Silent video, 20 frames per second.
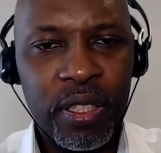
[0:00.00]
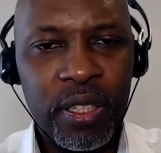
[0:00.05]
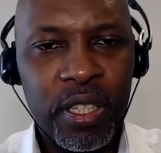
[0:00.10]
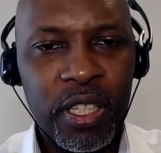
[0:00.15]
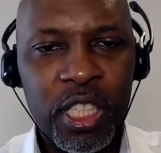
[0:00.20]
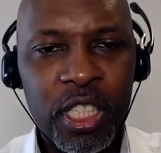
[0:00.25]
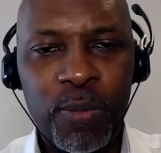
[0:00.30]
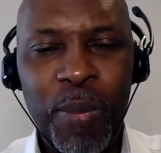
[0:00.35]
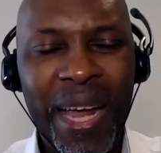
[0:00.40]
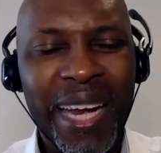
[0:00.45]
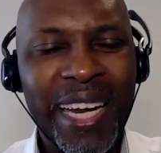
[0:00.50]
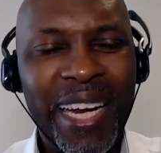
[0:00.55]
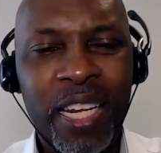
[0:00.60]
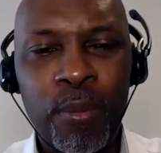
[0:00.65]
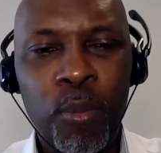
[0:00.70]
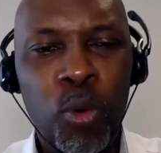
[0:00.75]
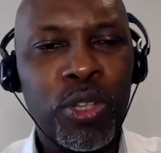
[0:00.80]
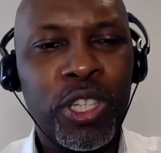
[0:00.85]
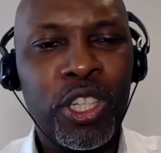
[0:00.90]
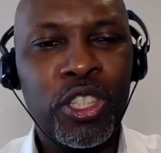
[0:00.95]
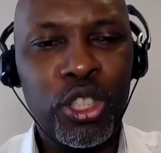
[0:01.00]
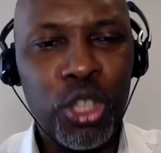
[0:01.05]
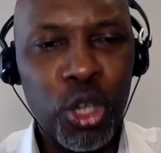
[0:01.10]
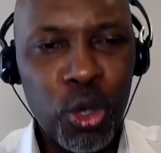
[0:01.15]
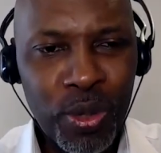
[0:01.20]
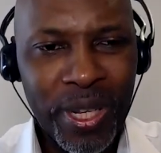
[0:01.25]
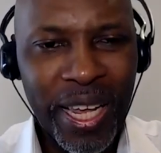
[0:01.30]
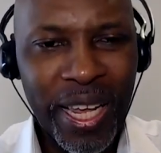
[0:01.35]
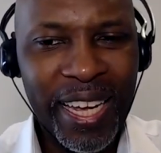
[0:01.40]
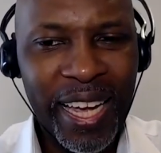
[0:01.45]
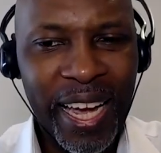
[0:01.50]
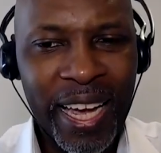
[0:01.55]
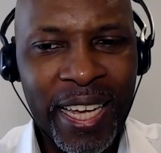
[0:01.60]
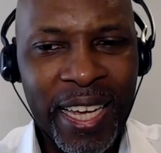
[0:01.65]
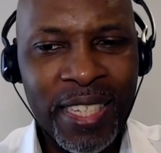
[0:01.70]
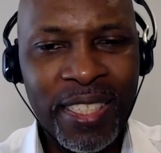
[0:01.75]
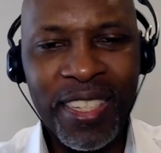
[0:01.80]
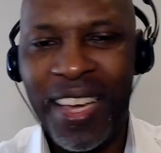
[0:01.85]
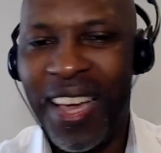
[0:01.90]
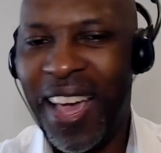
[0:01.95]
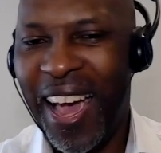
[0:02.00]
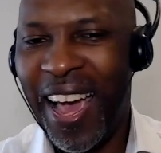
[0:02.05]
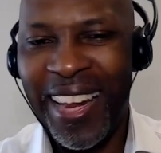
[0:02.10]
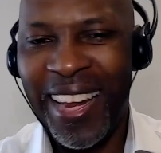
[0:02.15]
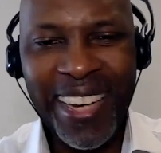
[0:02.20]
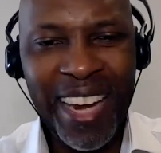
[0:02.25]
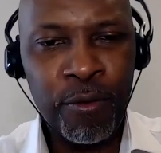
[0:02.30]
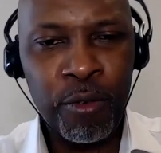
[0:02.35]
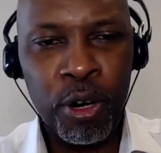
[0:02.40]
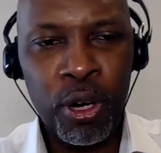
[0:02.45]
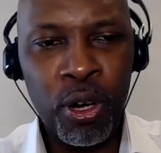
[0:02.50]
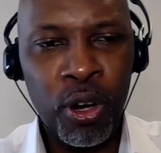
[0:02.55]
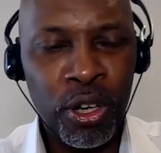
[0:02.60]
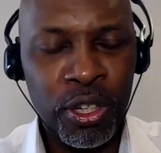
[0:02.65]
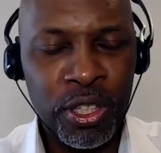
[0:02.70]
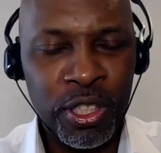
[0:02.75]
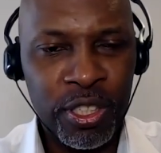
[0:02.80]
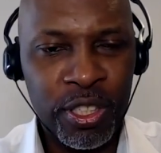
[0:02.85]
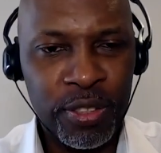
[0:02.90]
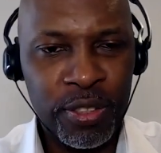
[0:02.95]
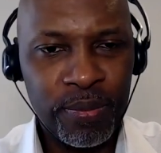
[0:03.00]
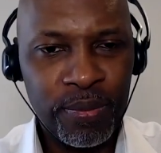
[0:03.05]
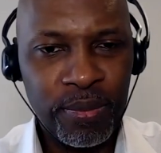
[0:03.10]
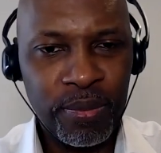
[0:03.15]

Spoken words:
spanning more than 2 decades, and never a loss.